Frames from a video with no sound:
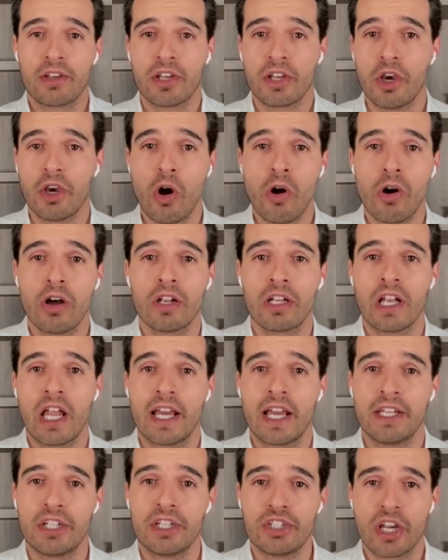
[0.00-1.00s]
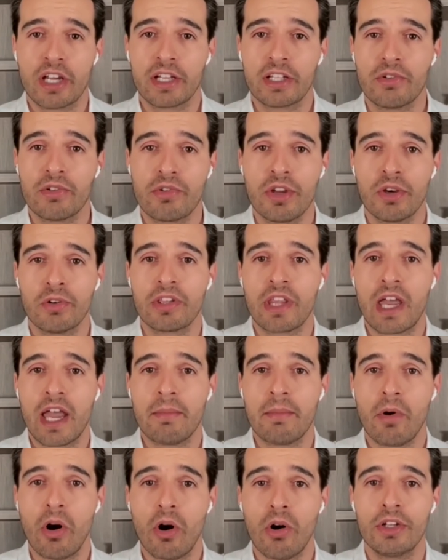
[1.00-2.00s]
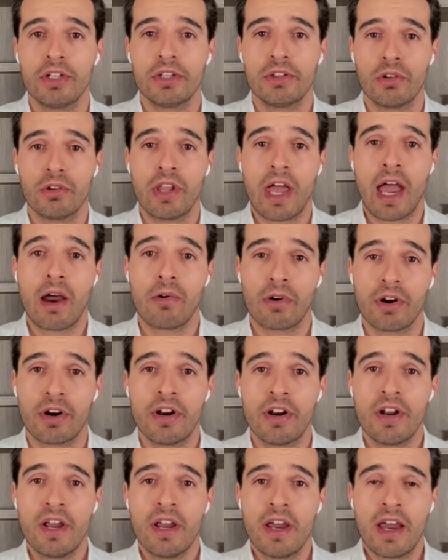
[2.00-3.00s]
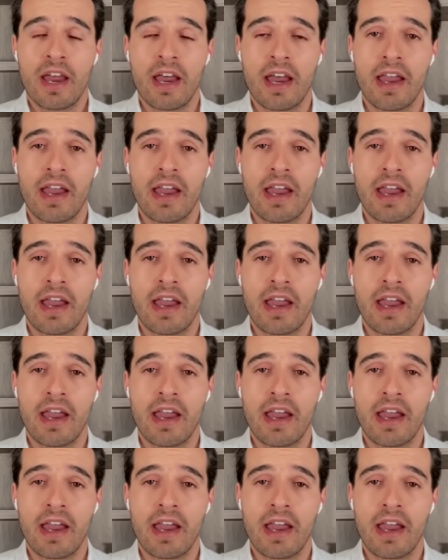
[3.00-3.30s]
You can go online and check the real-time audit on our